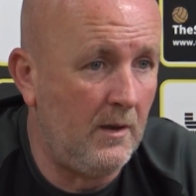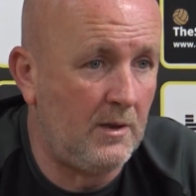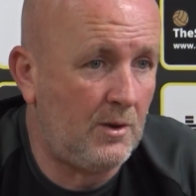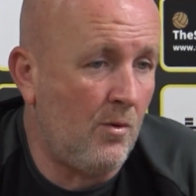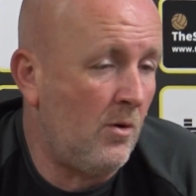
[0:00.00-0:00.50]

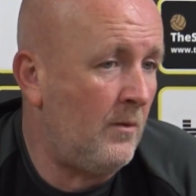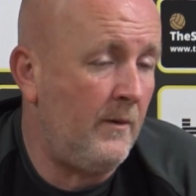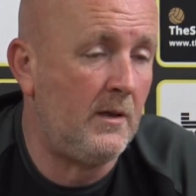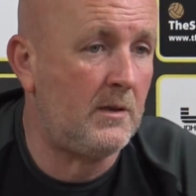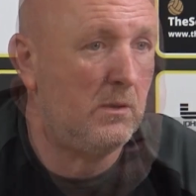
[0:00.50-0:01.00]
It's caught up
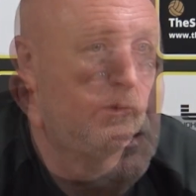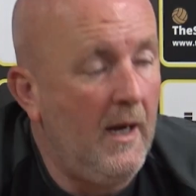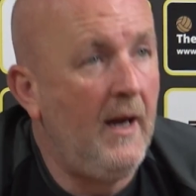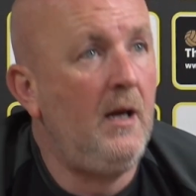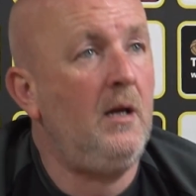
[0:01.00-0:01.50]
with us.
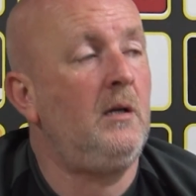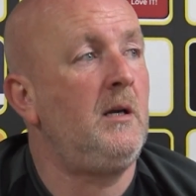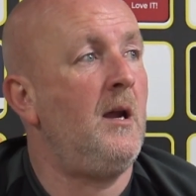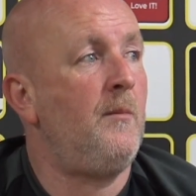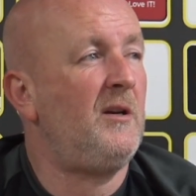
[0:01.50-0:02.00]
Yeah,
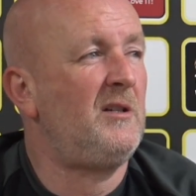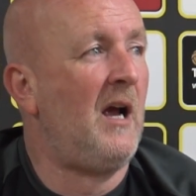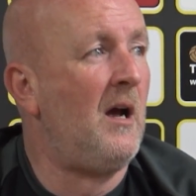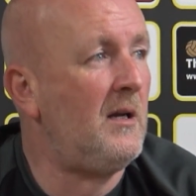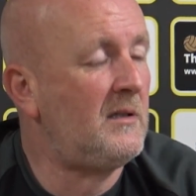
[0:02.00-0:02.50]
but it's
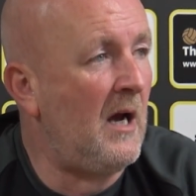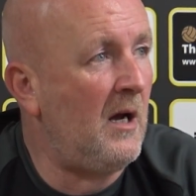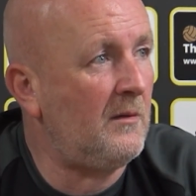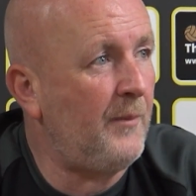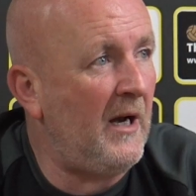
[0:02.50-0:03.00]

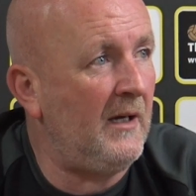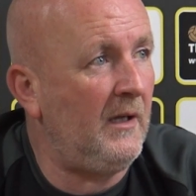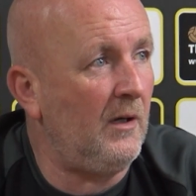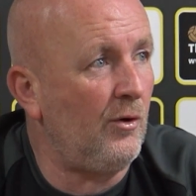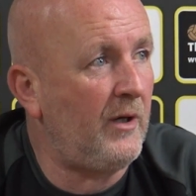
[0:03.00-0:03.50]
hard,
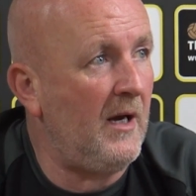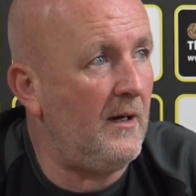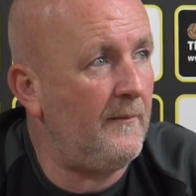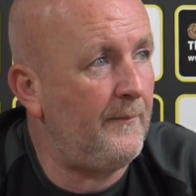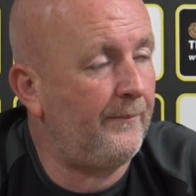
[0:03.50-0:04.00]
Brian, to look
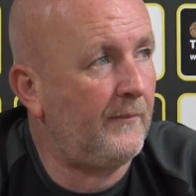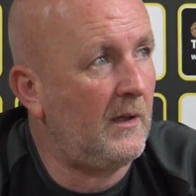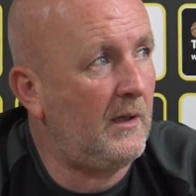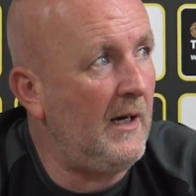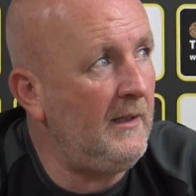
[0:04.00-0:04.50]
at
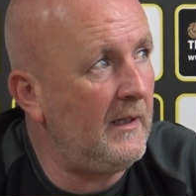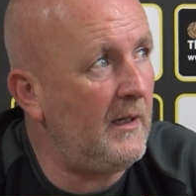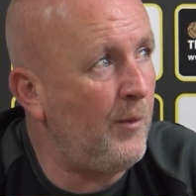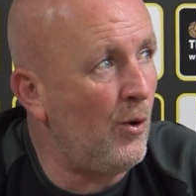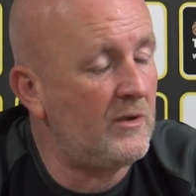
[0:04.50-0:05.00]
kind of
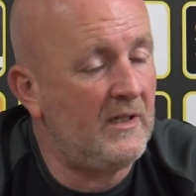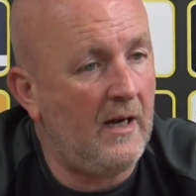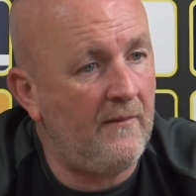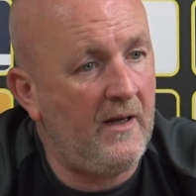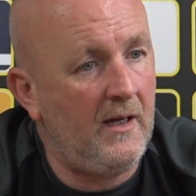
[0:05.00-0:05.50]
the
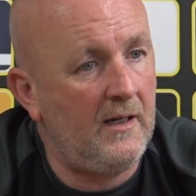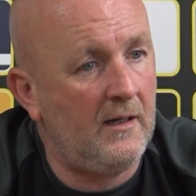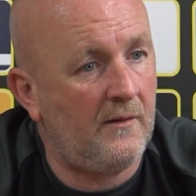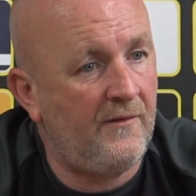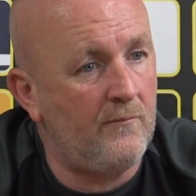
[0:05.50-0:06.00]
positivity
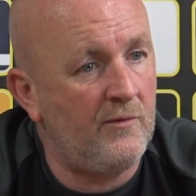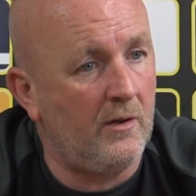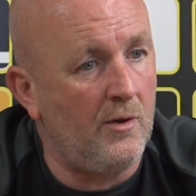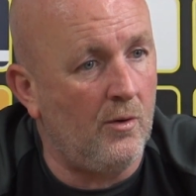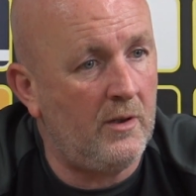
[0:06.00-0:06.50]
there, if I'm
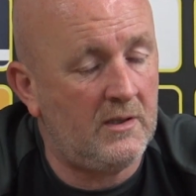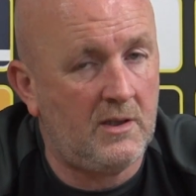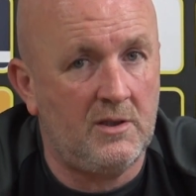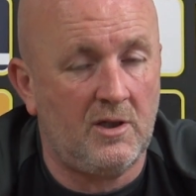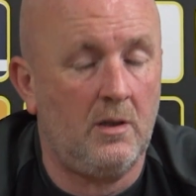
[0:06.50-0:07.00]
really honest,
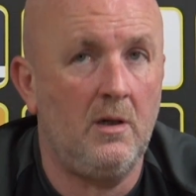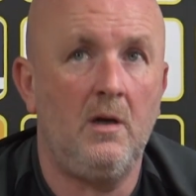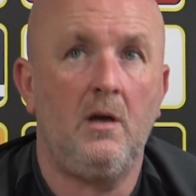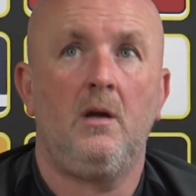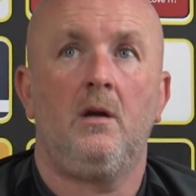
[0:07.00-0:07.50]
because
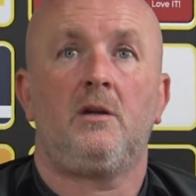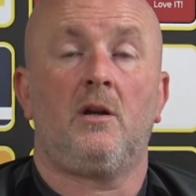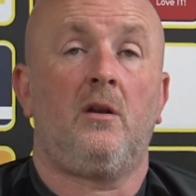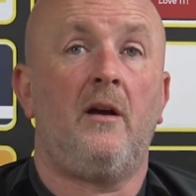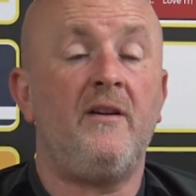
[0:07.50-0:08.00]

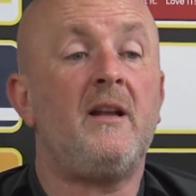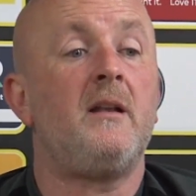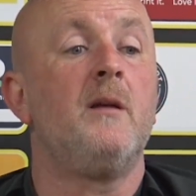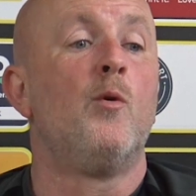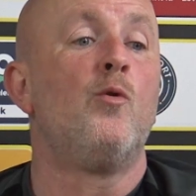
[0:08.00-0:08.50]
you're living
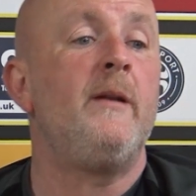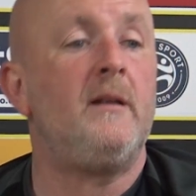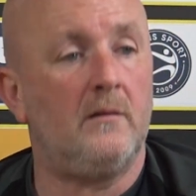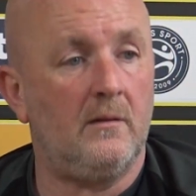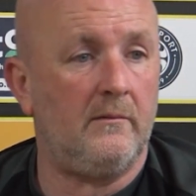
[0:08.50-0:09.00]
in the
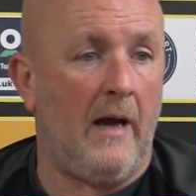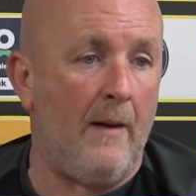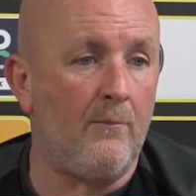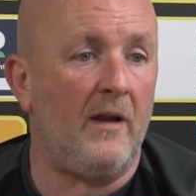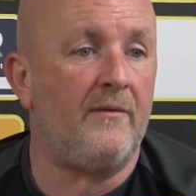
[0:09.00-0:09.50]
moment.
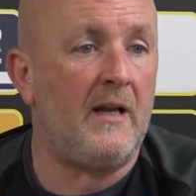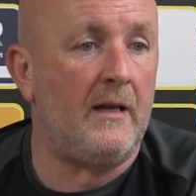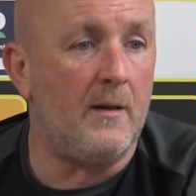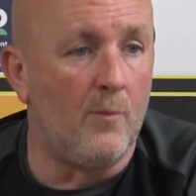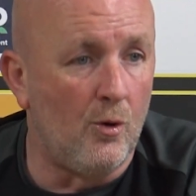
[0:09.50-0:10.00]
I'm living
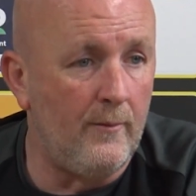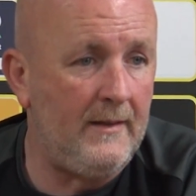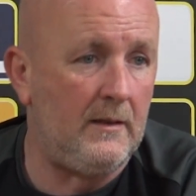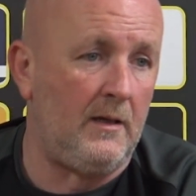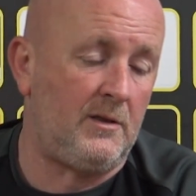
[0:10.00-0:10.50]
in the
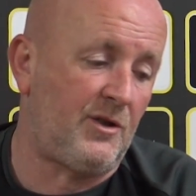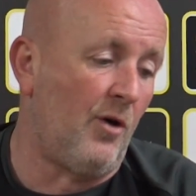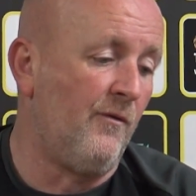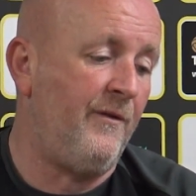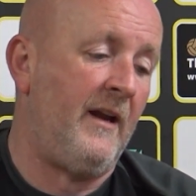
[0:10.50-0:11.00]
moment. It's
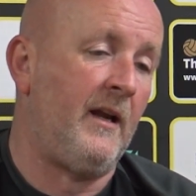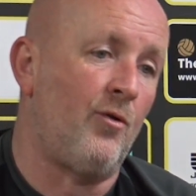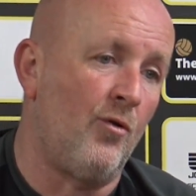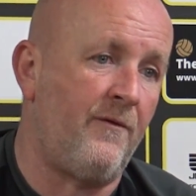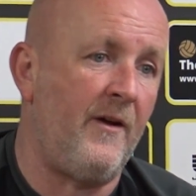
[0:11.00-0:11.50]
still very
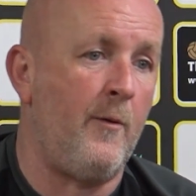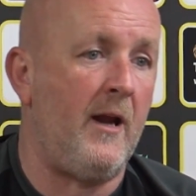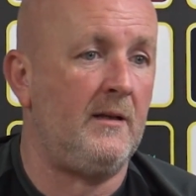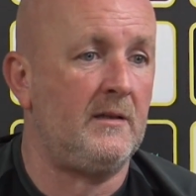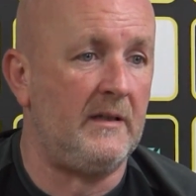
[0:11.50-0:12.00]
rough for
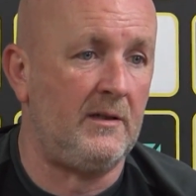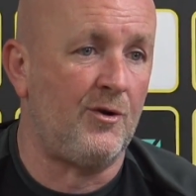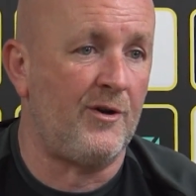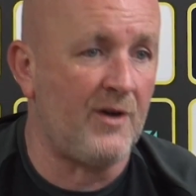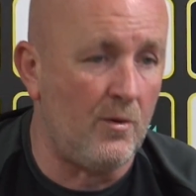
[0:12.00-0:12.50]
Wednesday's
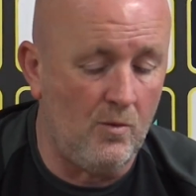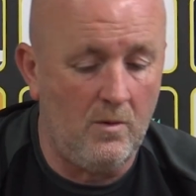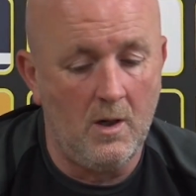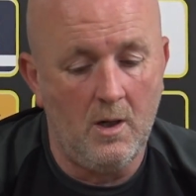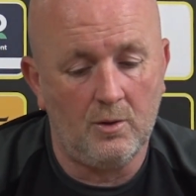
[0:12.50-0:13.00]

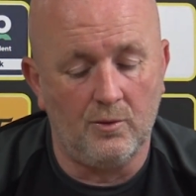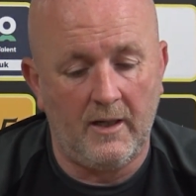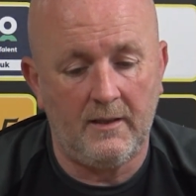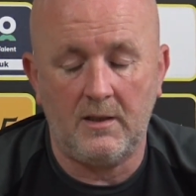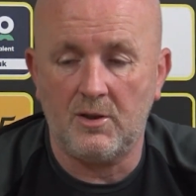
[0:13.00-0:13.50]
result, going
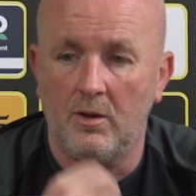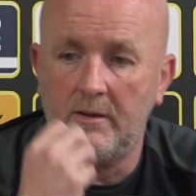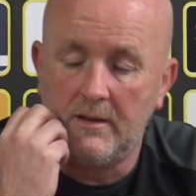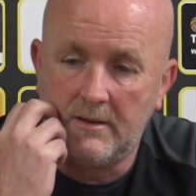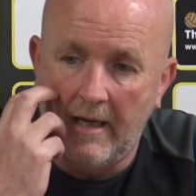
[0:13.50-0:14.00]
into
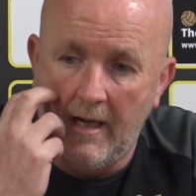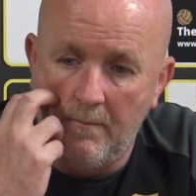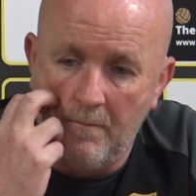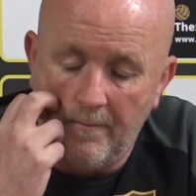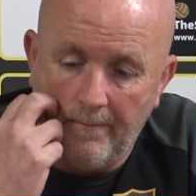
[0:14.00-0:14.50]
Sunday's
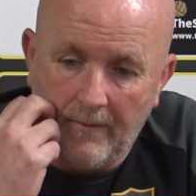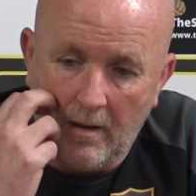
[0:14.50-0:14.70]
game.